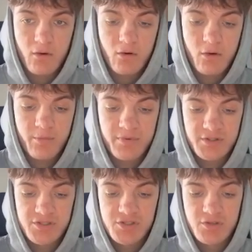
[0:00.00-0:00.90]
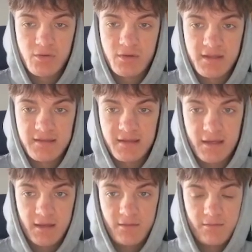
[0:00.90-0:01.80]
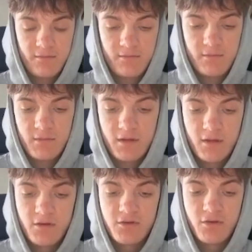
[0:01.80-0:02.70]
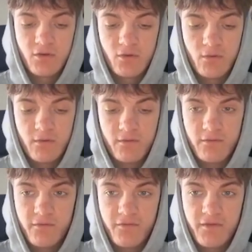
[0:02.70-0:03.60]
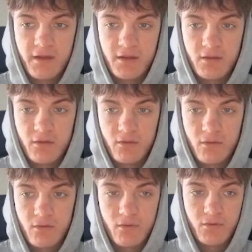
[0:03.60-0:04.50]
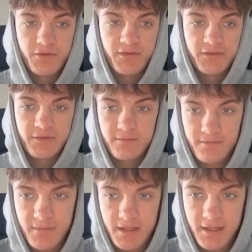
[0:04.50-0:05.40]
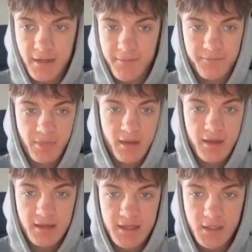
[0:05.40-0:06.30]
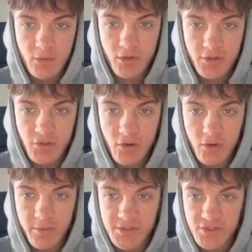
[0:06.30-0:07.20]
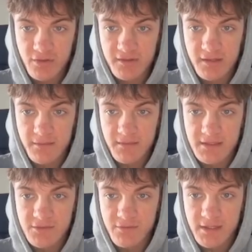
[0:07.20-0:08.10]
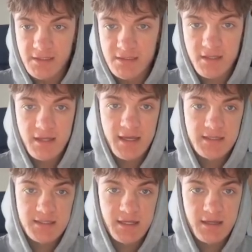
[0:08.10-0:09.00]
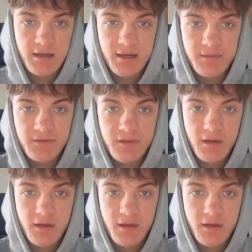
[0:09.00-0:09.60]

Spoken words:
opportunity to fill orders. Okay. Keyword opportunity. There's a reason it's in caps